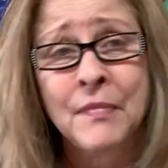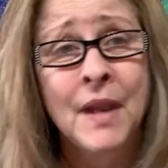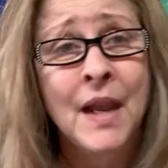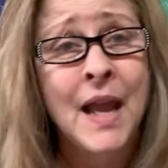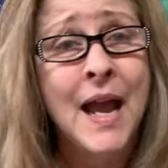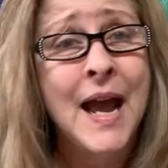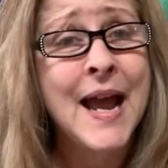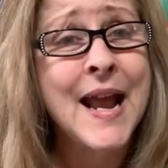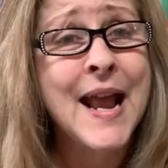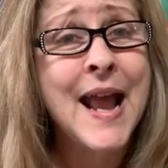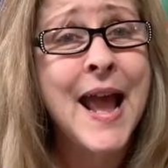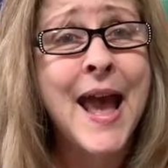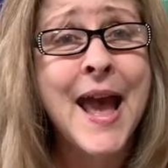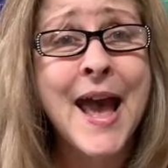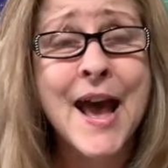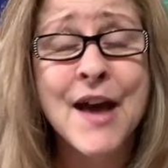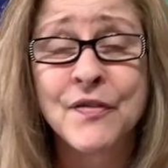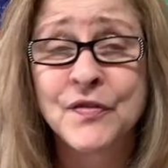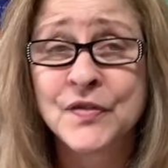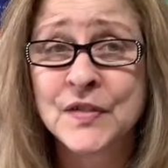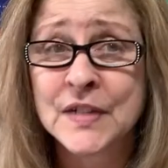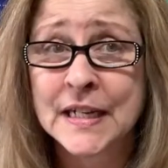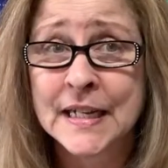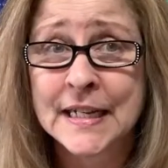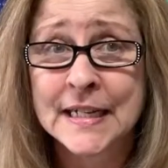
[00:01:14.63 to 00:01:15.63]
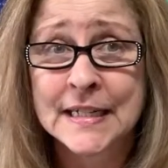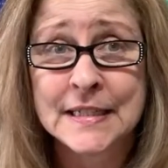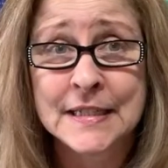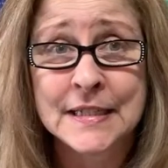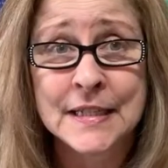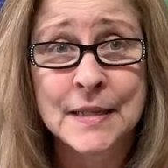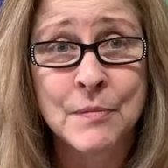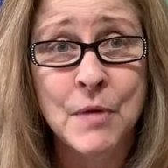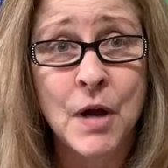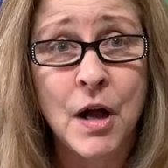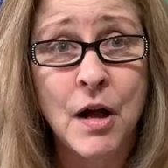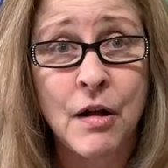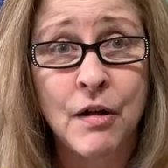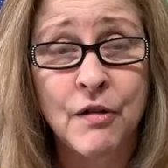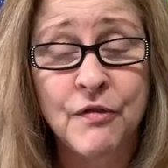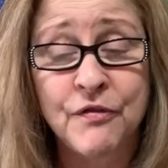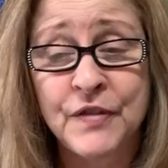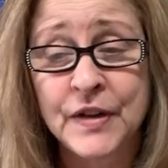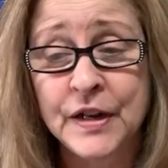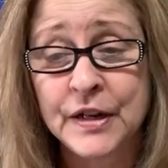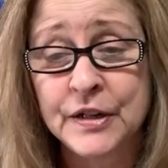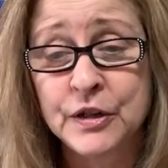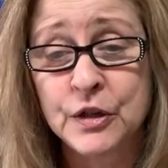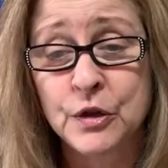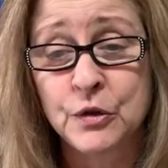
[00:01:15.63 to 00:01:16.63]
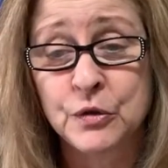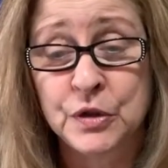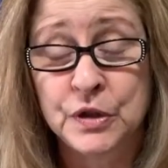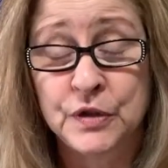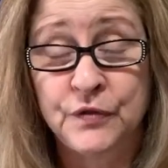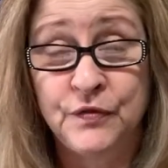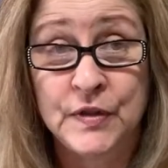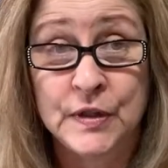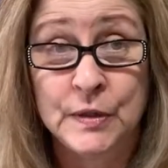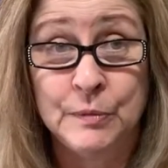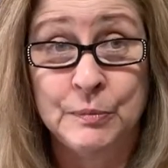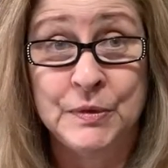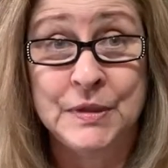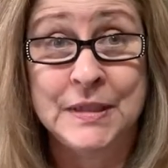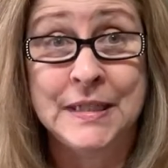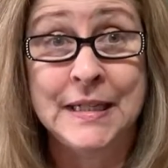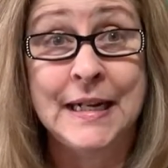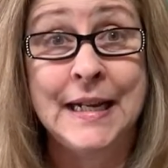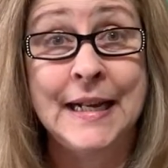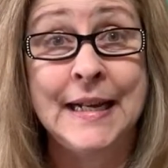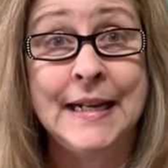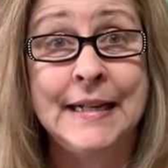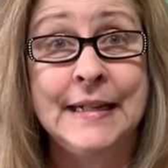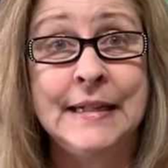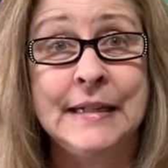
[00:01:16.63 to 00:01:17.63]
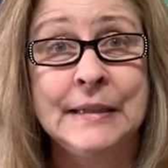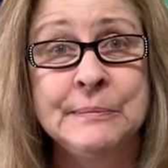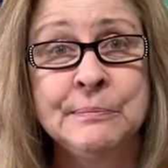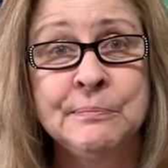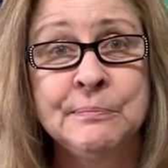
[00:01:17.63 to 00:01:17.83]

I have to get some haul videos filmed today.